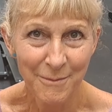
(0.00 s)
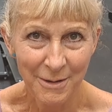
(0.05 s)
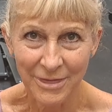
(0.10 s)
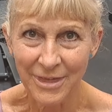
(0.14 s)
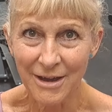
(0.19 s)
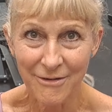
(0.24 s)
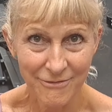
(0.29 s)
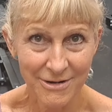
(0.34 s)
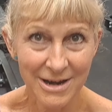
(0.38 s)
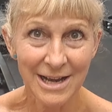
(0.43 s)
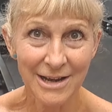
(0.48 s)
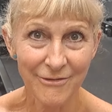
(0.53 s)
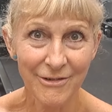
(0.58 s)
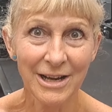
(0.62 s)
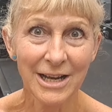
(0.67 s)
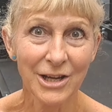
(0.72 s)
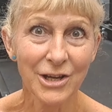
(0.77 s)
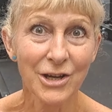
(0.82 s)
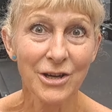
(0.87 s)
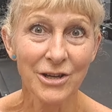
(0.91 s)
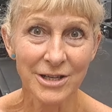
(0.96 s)
They're really,
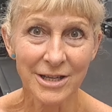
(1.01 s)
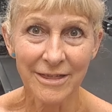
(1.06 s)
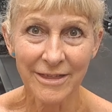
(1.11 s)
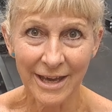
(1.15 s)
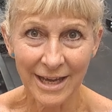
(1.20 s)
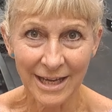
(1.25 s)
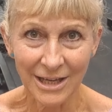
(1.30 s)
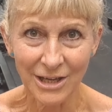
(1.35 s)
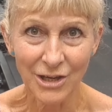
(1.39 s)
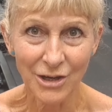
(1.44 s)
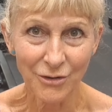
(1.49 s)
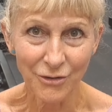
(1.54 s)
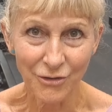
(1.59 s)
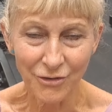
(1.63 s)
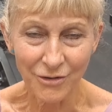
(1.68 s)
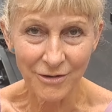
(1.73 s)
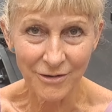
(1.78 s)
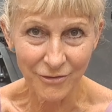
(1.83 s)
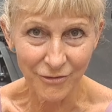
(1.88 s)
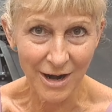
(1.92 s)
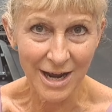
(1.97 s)
really good. Thank you,
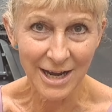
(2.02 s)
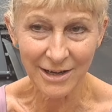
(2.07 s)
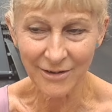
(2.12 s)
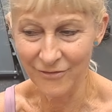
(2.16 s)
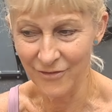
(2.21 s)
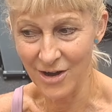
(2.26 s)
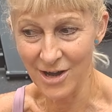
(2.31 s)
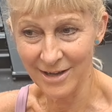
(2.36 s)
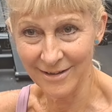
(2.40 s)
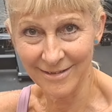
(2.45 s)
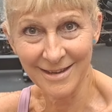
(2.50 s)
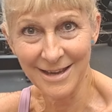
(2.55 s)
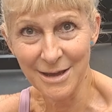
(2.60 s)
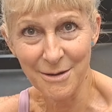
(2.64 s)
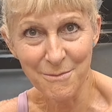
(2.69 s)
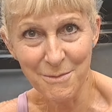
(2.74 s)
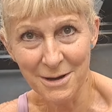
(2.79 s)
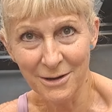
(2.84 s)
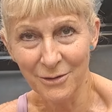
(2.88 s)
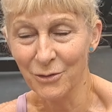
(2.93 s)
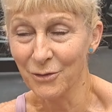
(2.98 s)
Greg,
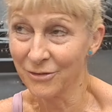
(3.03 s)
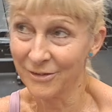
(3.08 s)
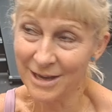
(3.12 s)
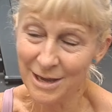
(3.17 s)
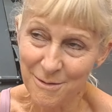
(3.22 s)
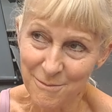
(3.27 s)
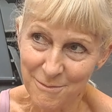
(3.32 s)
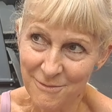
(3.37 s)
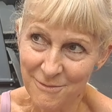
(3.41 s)
Tim,